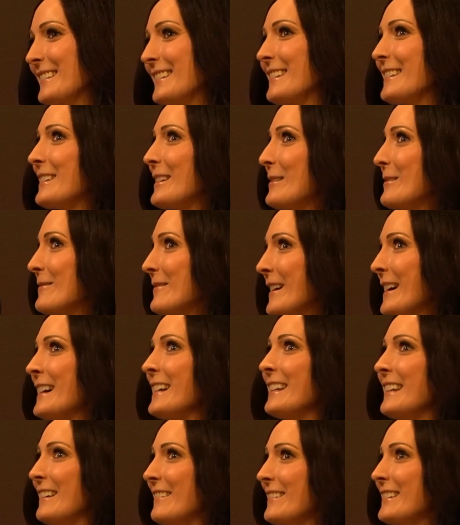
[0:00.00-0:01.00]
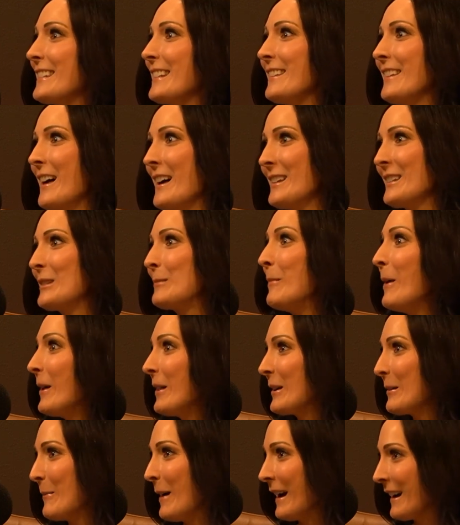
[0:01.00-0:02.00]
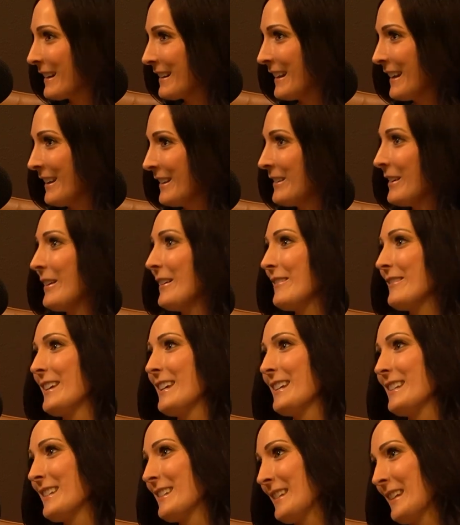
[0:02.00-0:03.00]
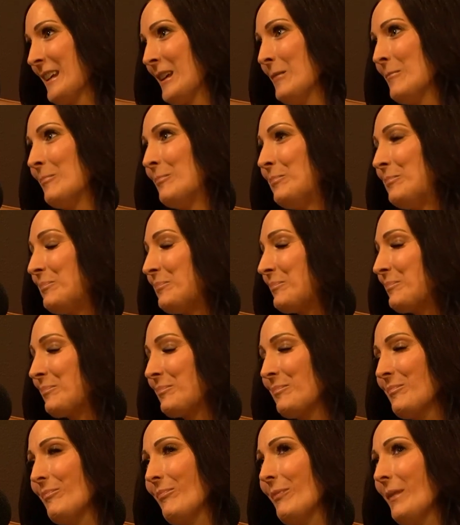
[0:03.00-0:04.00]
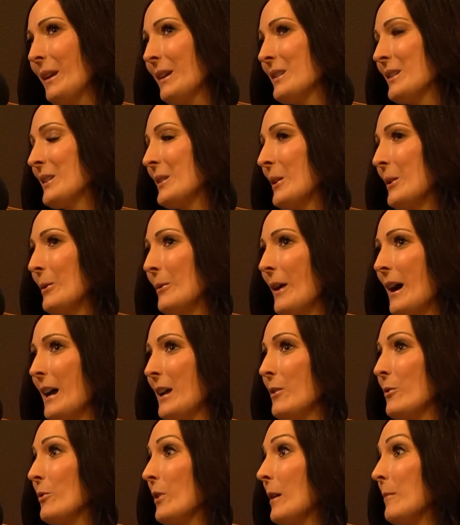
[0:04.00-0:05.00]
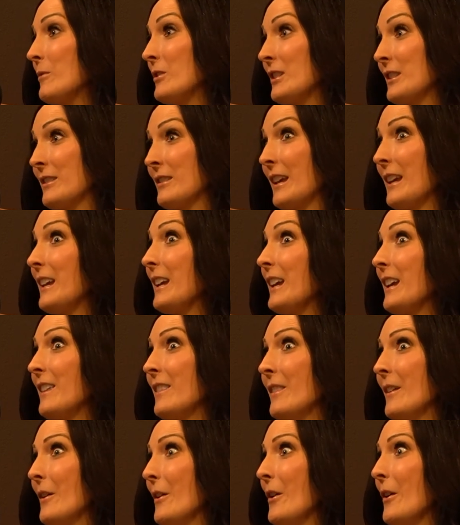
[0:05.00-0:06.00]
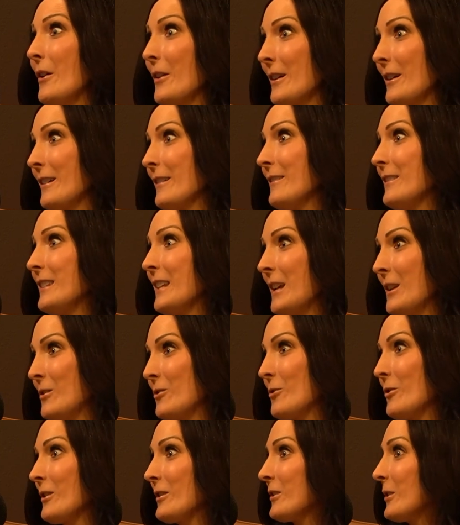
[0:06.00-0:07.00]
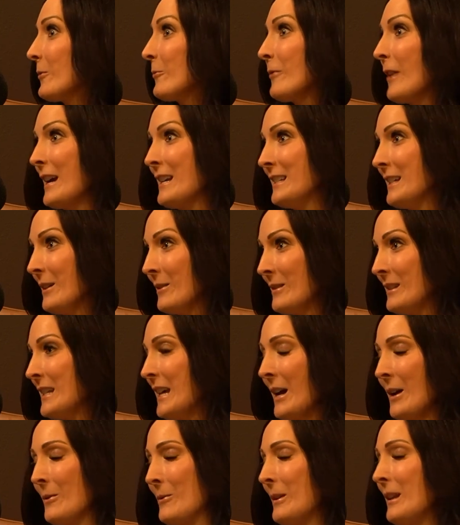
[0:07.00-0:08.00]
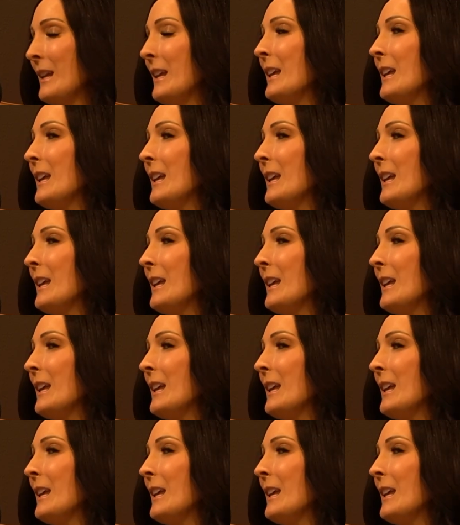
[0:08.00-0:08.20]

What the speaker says: So fun. It was a lot smaller back then, obviously. So I grew up just like in the heart of St. George, so right downtown.